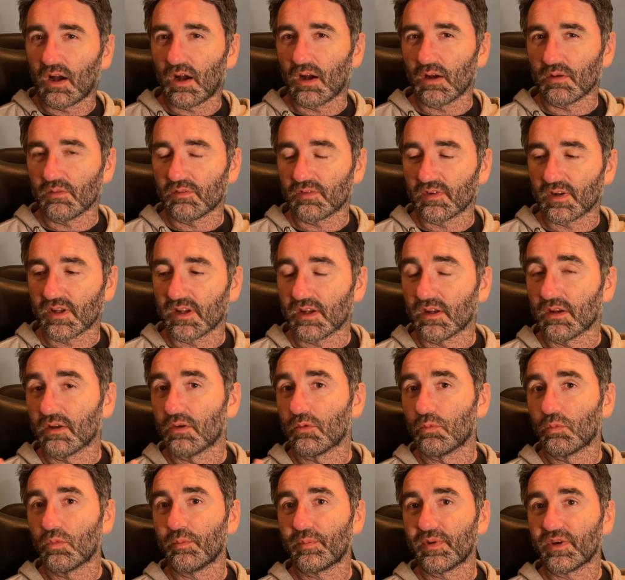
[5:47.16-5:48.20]
Hopefully,
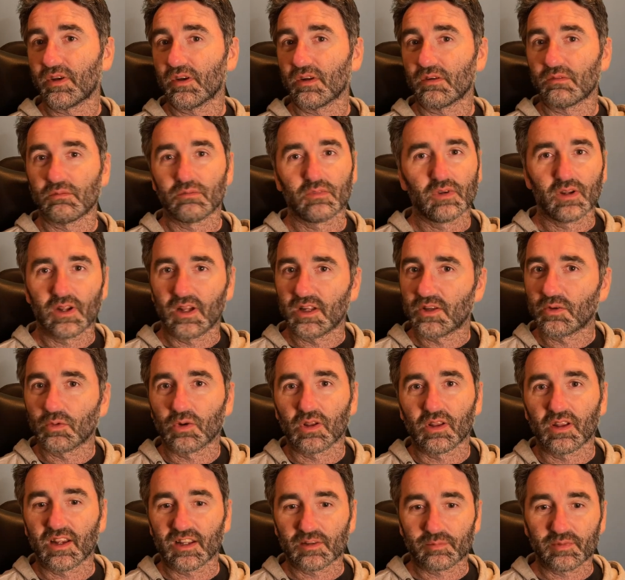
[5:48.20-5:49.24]
would be good. It's
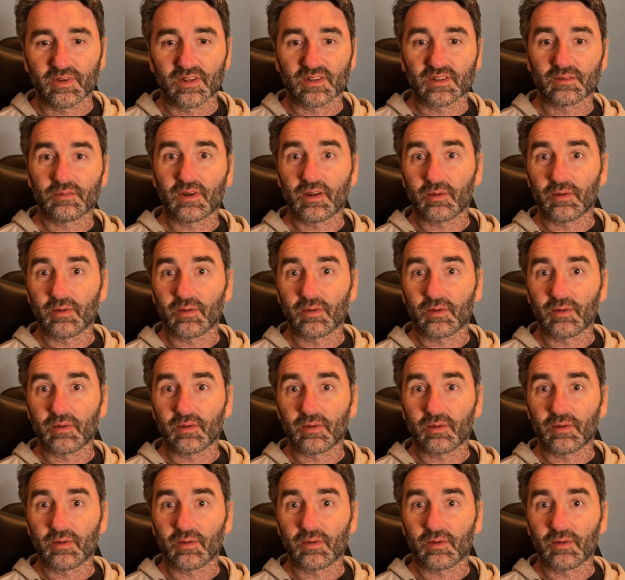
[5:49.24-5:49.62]
all a learning experience.